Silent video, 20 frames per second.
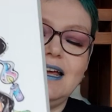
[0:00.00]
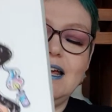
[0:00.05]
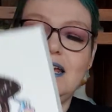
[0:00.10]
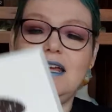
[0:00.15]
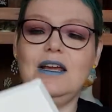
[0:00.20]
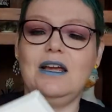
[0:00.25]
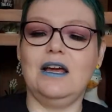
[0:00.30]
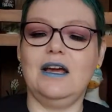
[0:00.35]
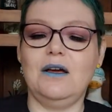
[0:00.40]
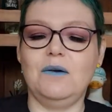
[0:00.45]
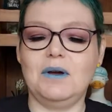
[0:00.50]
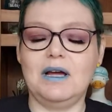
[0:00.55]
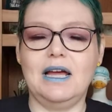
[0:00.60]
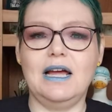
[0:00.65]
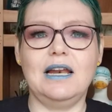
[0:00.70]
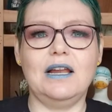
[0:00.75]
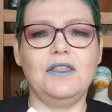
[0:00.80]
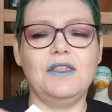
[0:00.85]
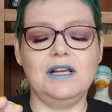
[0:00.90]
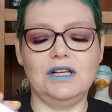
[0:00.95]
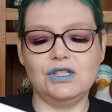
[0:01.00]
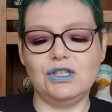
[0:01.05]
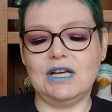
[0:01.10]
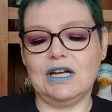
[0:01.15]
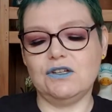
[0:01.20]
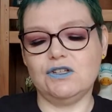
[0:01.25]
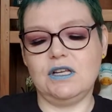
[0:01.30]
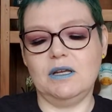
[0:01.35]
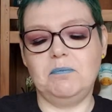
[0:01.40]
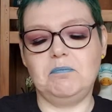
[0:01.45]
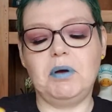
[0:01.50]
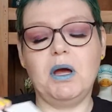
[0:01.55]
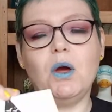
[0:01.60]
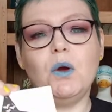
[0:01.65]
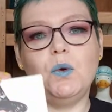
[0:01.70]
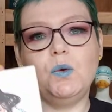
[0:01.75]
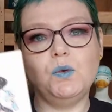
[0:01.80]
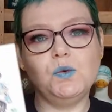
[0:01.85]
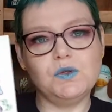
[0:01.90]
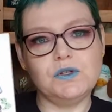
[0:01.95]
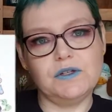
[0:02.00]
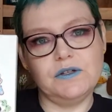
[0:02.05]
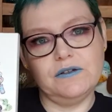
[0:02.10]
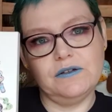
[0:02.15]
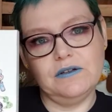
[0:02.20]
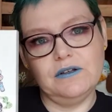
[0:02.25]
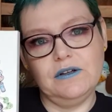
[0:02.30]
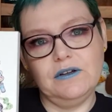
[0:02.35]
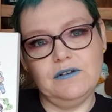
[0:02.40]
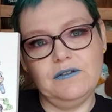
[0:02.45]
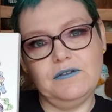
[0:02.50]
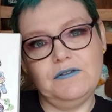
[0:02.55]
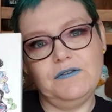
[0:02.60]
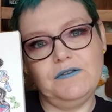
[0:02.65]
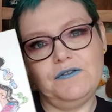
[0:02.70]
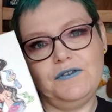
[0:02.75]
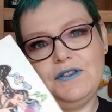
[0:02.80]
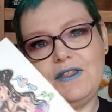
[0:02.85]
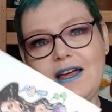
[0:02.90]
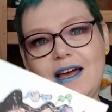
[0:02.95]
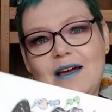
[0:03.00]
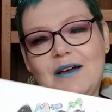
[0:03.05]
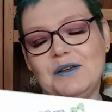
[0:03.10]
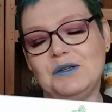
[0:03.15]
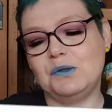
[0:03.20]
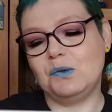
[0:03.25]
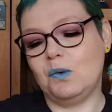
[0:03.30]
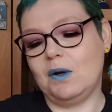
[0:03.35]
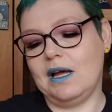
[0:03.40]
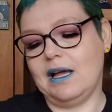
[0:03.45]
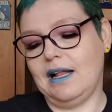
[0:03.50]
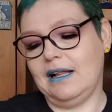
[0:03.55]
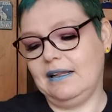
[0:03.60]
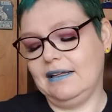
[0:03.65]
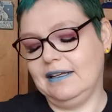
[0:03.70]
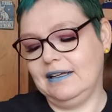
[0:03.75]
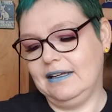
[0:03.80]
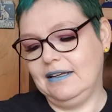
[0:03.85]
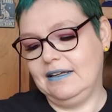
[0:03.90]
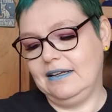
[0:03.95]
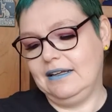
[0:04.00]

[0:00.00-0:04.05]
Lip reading: you go. And I think she actually posed for that as well.